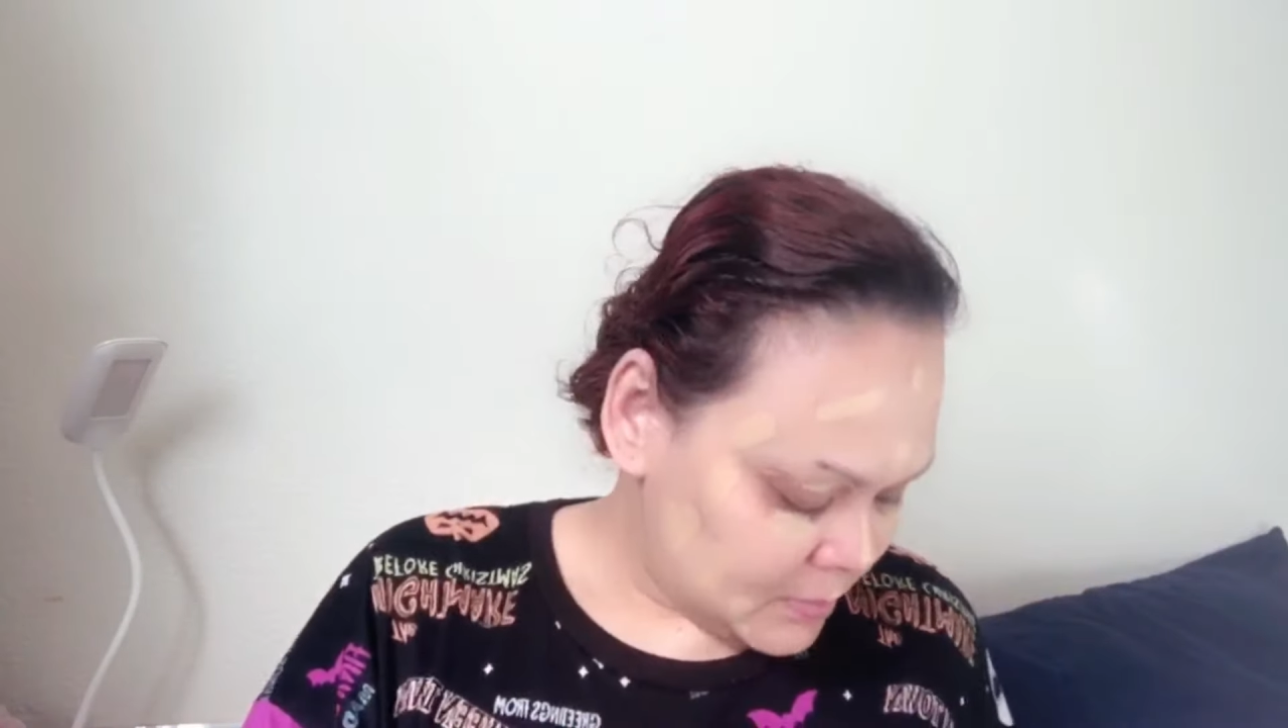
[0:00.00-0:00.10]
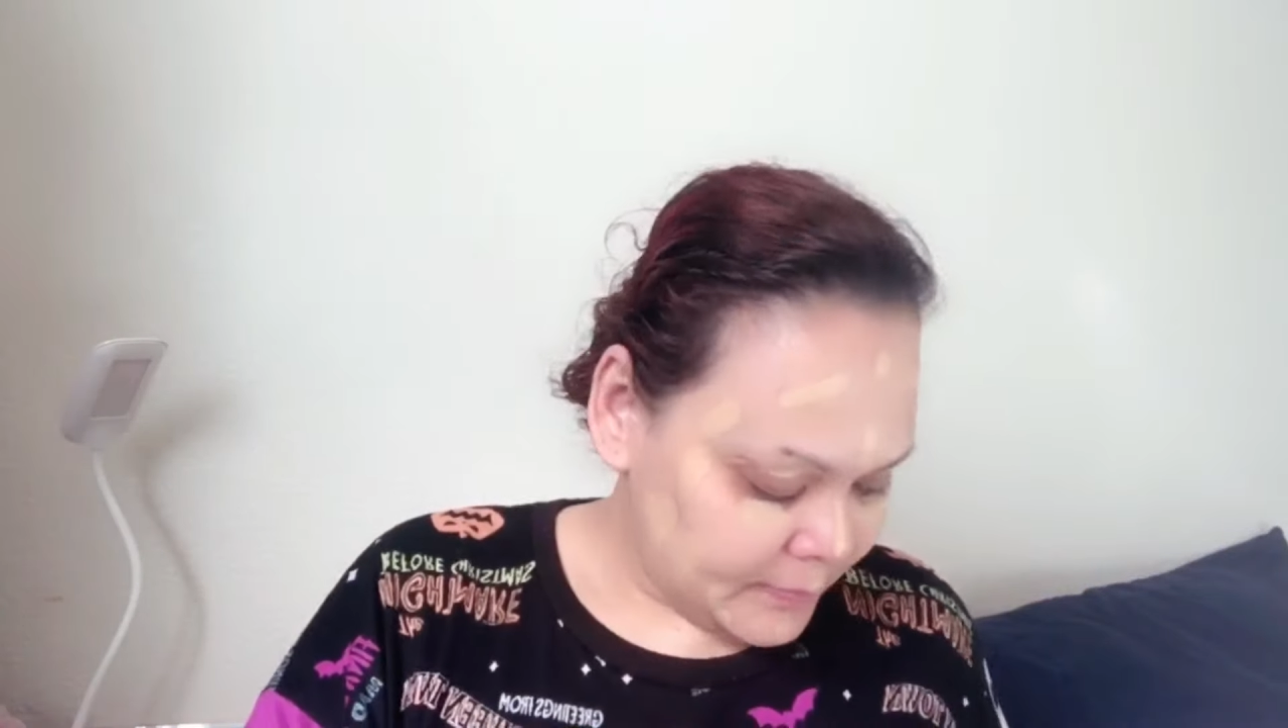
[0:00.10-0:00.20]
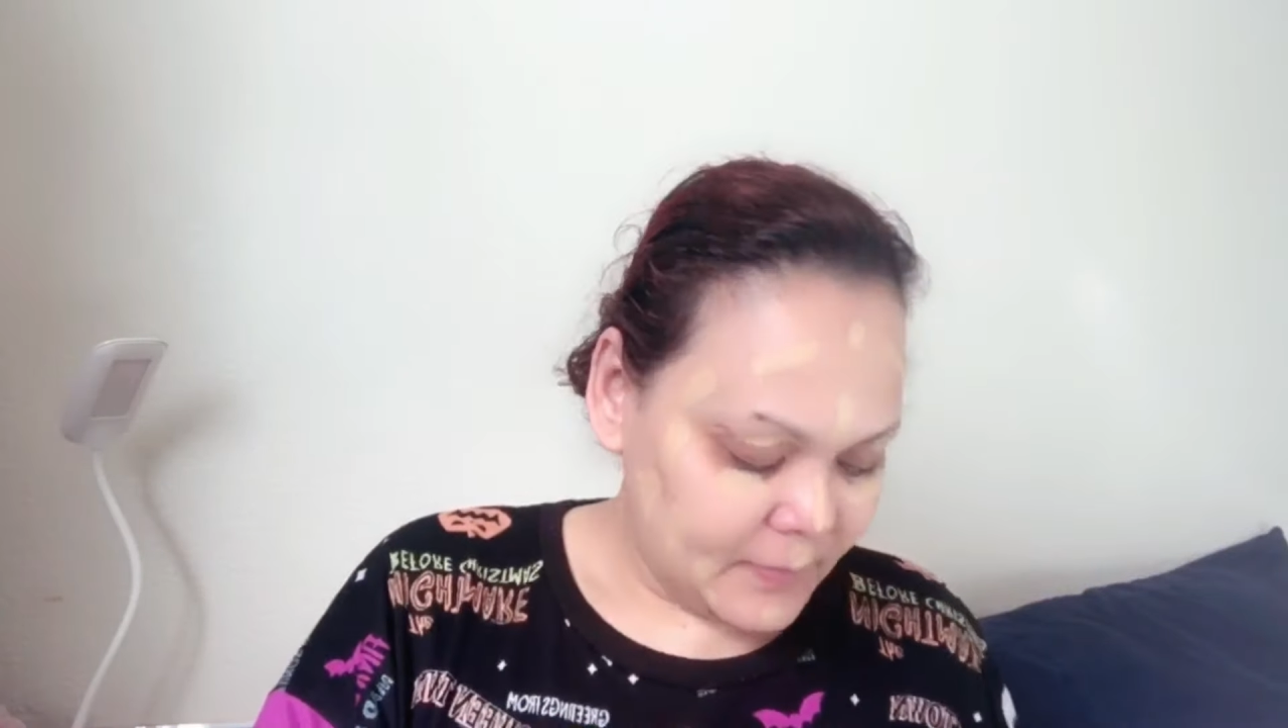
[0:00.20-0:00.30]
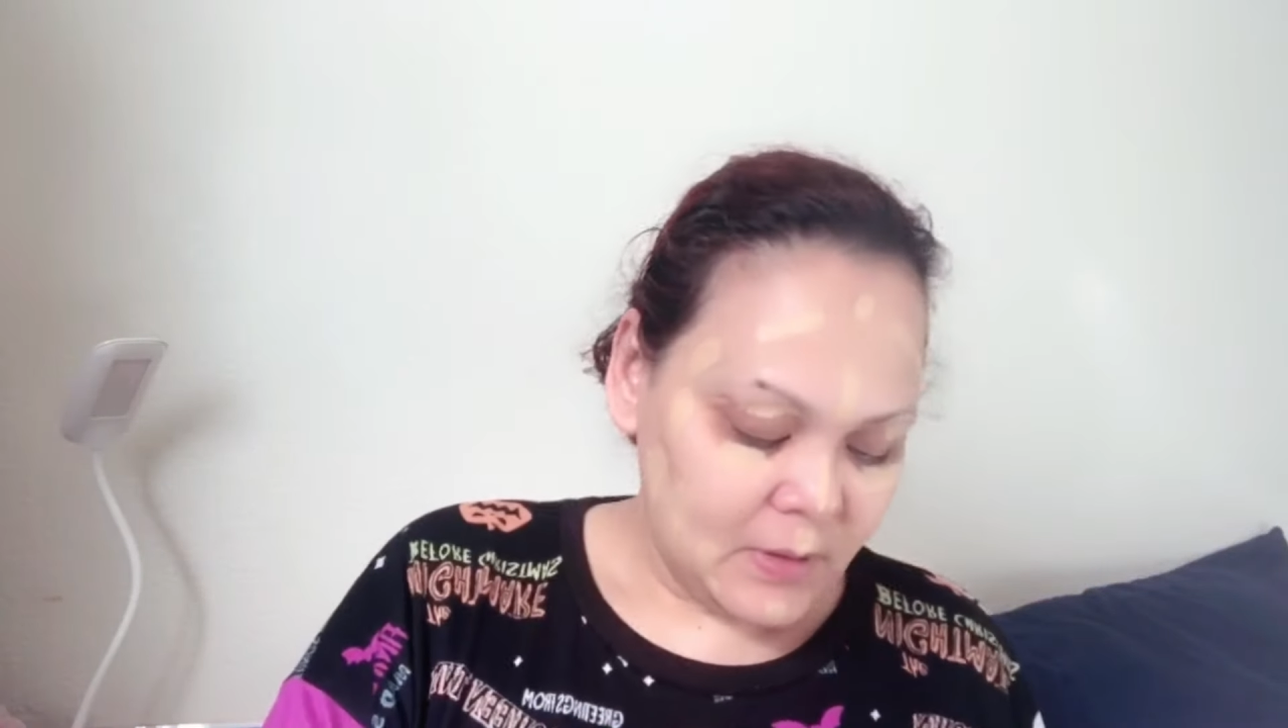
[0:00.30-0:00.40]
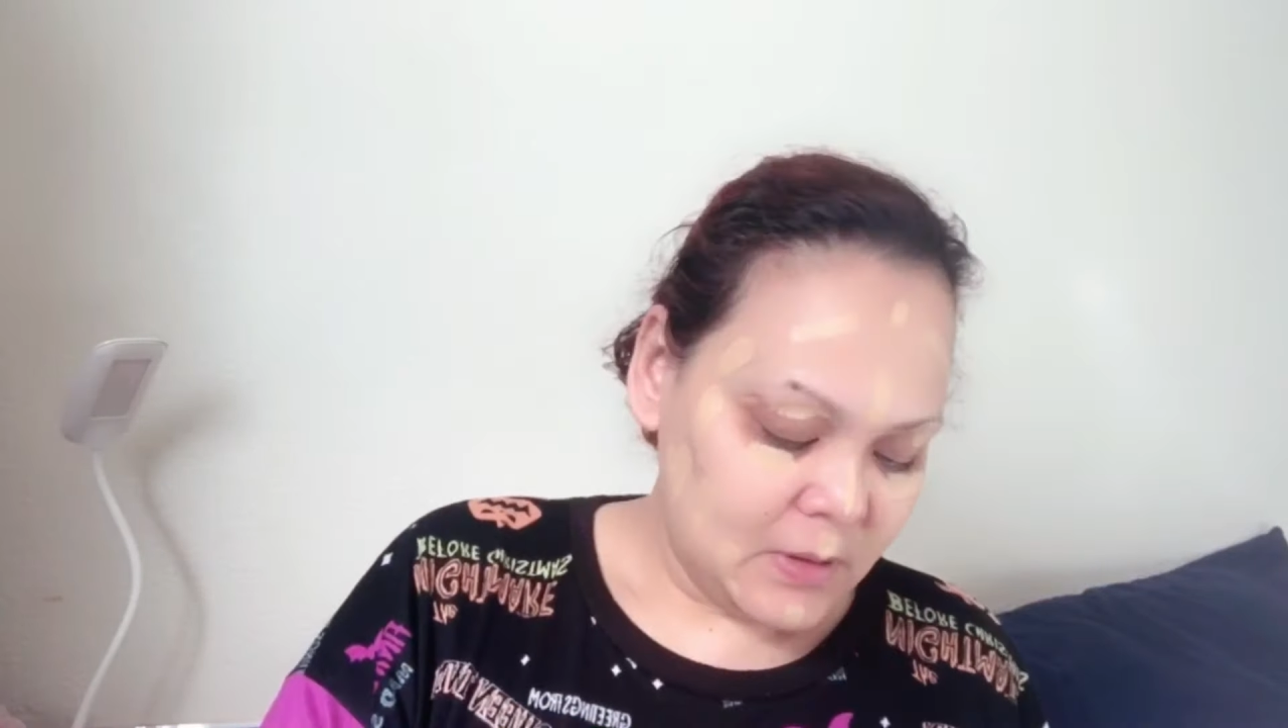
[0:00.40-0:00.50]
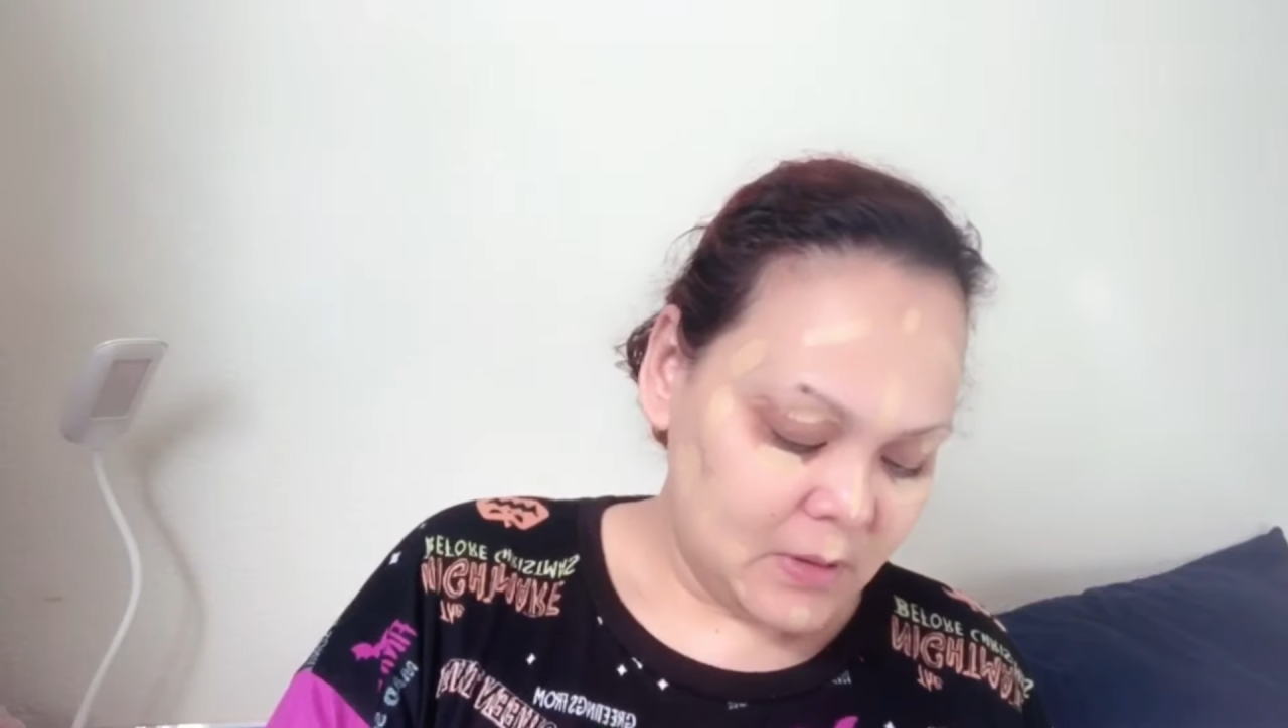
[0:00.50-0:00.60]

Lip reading: items